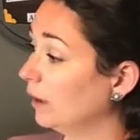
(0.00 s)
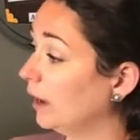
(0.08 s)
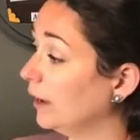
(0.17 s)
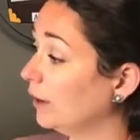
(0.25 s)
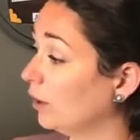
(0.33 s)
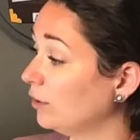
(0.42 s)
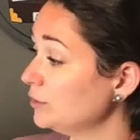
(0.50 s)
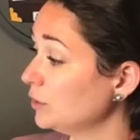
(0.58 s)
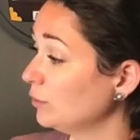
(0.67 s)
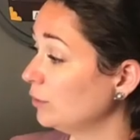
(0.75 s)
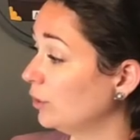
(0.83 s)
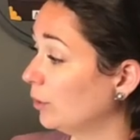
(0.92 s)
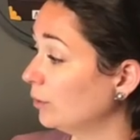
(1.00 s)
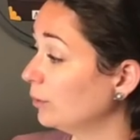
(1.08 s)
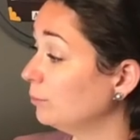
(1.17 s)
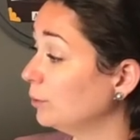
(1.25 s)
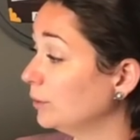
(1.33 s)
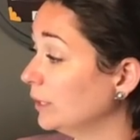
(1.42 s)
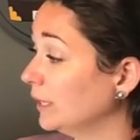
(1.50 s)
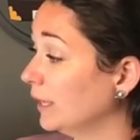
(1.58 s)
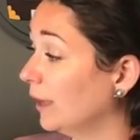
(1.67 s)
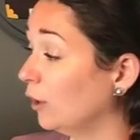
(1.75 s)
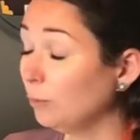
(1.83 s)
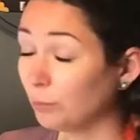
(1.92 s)
I also know community
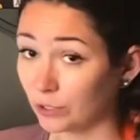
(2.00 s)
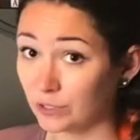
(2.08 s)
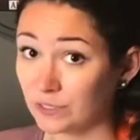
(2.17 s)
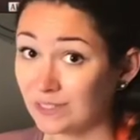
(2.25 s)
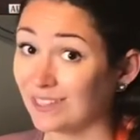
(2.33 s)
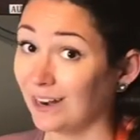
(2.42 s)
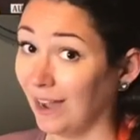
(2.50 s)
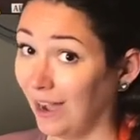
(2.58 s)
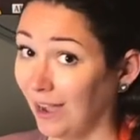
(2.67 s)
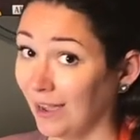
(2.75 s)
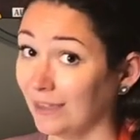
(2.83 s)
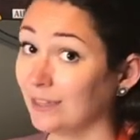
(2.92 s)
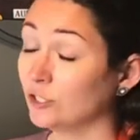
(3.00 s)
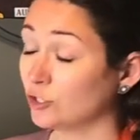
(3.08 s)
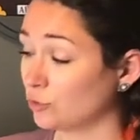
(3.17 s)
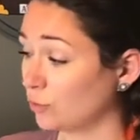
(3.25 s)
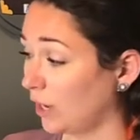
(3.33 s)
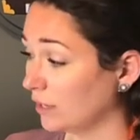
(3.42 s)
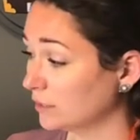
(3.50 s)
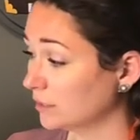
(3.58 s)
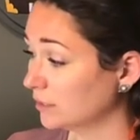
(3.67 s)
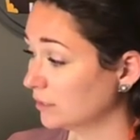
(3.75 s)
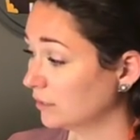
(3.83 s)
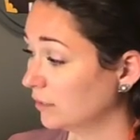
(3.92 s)
helpers that I can
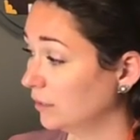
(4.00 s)
trust.